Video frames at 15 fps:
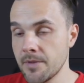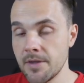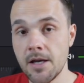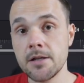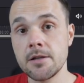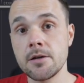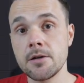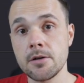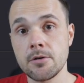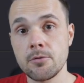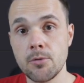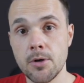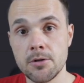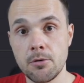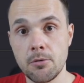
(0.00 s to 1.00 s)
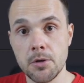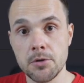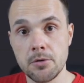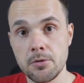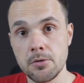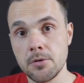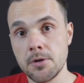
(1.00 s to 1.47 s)
Then what you'll
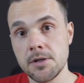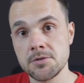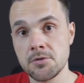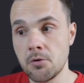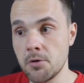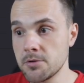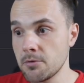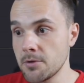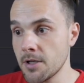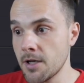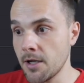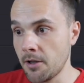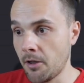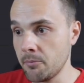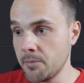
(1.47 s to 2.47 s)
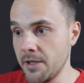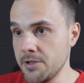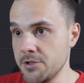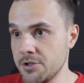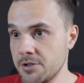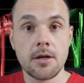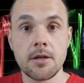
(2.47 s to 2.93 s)
want to do is go into the color
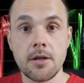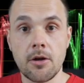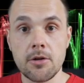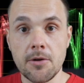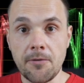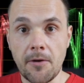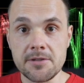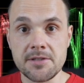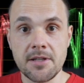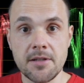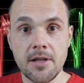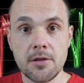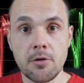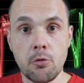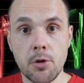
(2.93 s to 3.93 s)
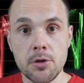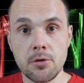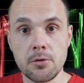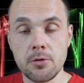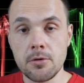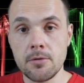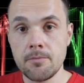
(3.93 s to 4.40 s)
page. Now the first thing that you'll want
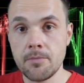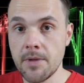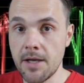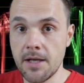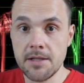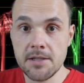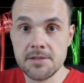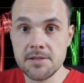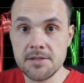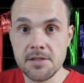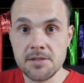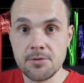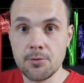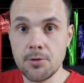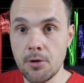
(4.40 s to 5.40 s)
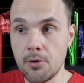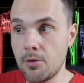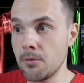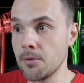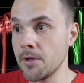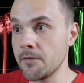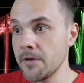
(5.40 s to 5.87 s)
to do, and this is a studio
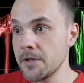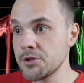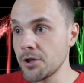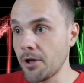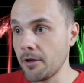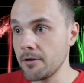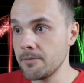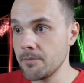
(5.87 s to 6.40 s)
only feature,